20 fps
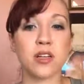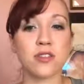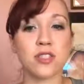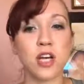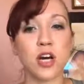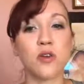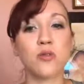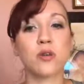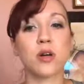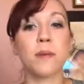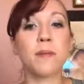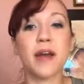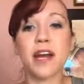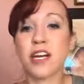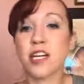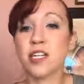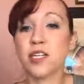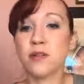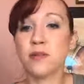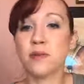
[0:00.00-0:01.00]
So
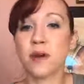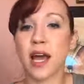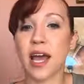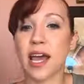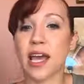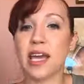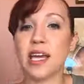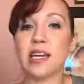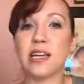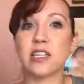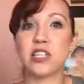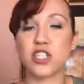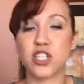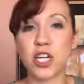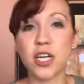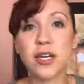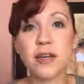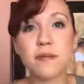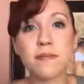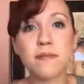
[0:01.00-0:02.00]
compared to a
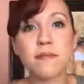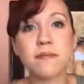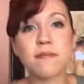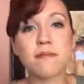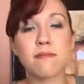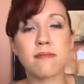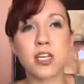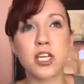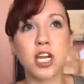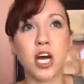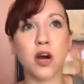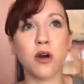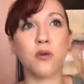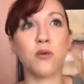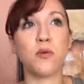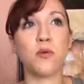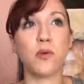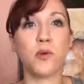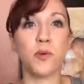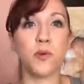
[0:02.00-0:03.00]
gym, you
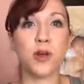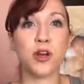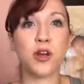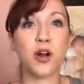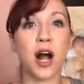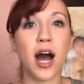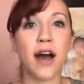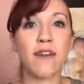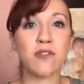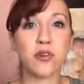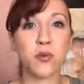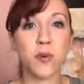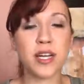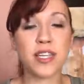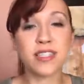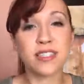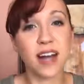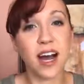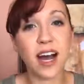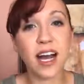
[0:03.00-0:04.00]
know, we don't have to
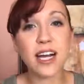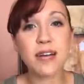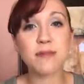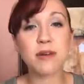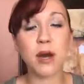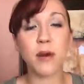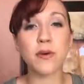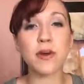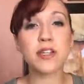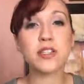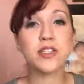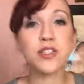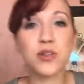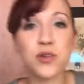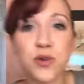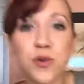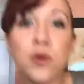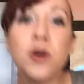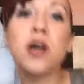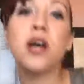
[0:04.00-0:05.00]
waste time going
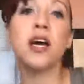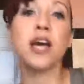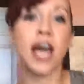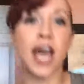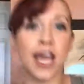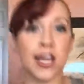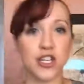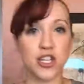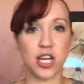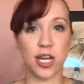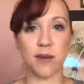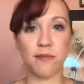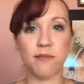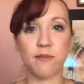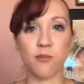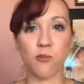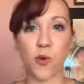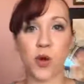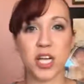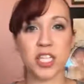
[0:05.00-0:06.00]
to a
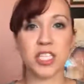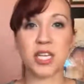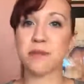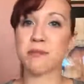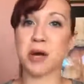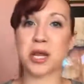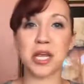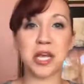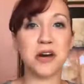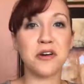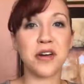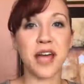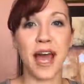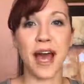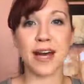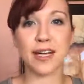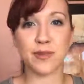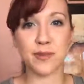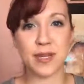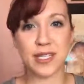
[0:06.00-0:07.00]
gym, wasting money on
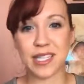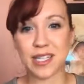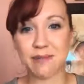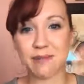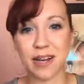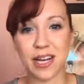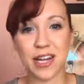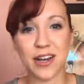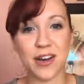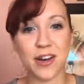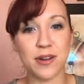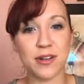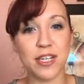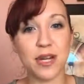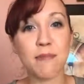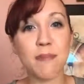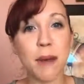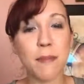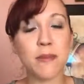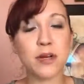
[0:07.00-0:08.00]
gas, wasting money on a
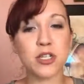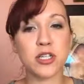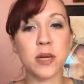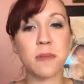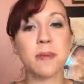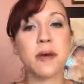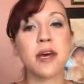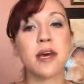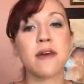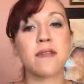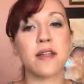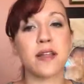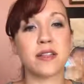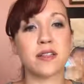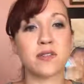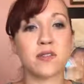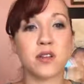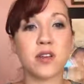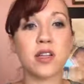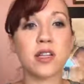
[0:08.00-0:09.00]
gym membership
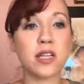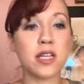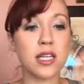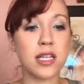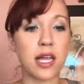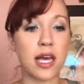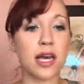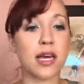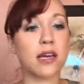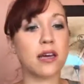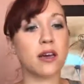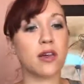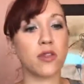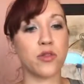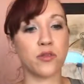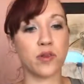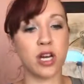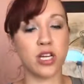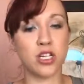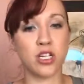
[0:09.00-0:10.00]
that's literally like
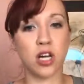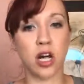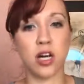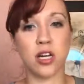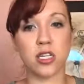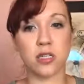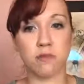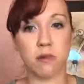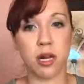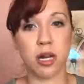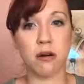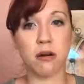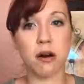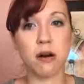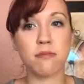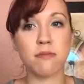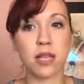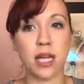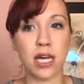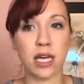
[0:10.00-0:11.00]
$300
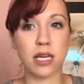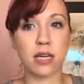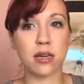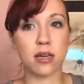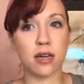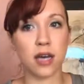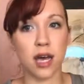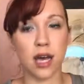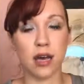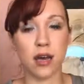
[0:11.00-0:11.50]
minimum, like